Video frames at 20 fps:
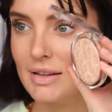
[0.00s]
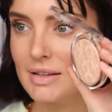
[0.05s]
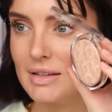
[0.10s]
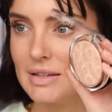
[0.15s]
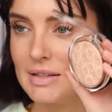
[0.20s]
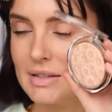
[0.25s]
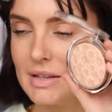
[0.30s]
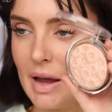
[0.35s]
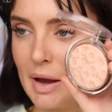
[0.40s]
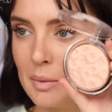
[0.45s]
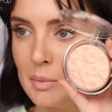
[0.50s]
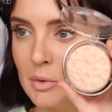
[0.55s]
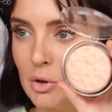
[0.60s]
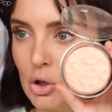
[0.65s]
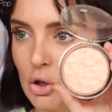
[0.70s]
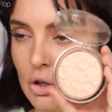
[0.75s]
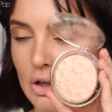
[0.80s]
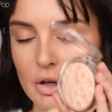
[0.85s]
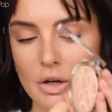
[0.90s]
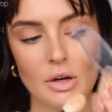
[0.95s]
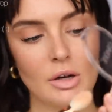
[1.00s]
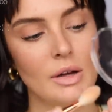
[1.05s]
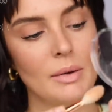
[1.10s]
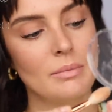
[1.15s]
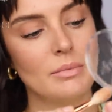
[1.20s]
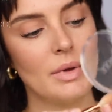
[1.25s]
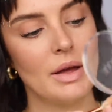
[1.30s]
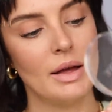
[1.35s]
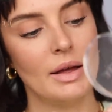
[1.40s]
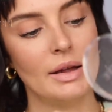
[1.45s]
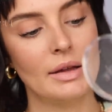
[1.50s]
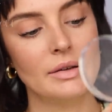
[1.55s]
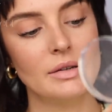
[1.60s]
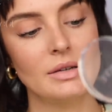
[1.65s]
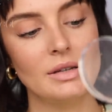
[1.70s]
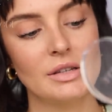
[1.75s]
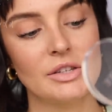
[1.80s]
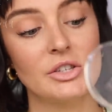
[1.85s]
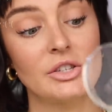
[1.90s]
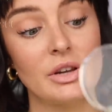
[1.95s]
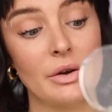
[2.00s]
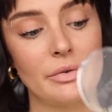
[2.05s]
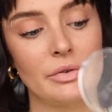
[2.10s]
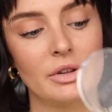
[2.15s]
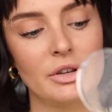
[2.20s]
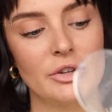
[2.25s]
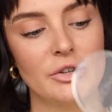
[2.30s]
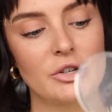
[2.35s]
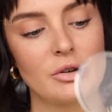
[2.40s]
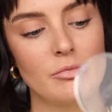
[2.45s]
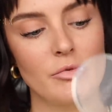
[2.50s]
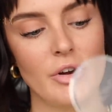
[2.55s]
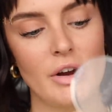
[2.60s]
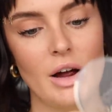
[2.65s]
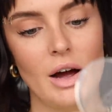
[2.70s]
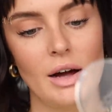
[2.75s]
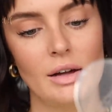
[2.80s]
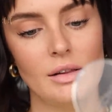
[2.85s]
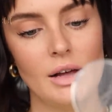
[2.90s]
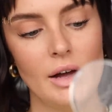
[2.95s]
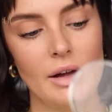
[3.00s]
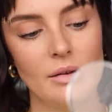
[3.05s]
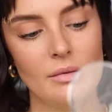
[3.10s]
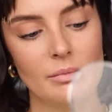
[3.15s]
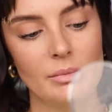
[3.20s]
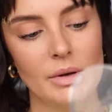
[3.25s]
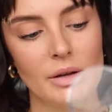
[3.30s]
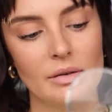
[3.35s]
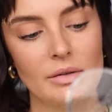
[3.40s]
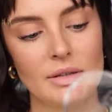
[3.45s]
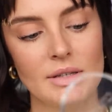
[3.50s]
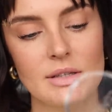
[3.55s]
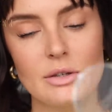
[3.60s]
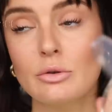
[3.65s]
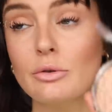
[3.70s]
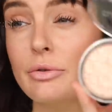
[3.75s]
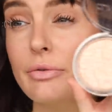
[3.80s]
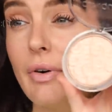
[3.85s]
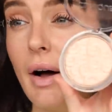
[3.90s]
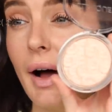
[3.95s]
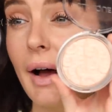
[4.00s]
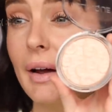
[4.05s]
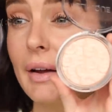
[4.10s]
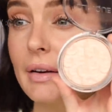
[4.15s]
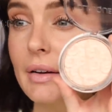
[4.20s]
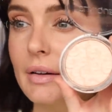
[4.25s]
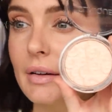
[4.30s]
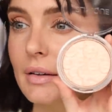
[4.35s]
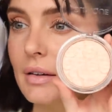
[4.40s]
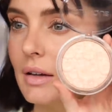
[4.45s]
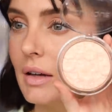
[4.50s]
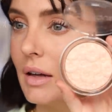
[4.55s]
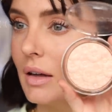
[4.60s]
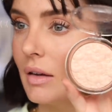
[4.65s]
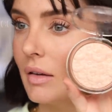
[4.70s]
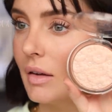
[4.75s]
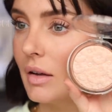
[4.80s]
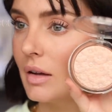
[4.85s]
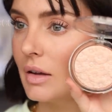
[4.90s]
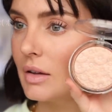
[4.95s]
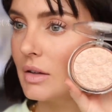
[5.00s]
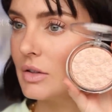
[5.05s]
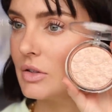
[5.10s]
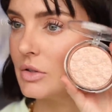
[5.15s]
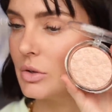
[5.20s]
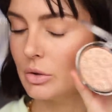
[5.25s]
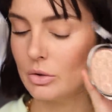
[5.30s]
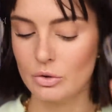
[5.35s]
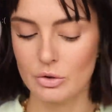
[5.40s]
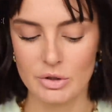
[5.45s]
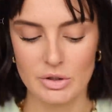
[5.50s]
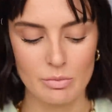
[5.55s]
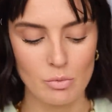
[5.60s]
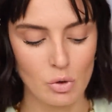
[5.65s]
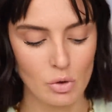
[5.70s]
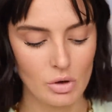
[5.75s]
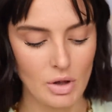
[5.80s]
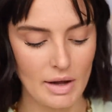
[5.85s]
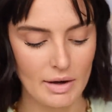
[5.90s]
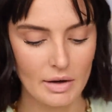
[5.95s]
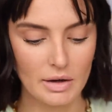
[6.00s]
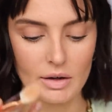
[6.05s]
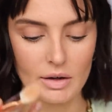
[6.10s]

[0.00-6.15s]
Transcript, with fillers: same look. And it's definitely a shimmery highlight, but still fine. So it looks more like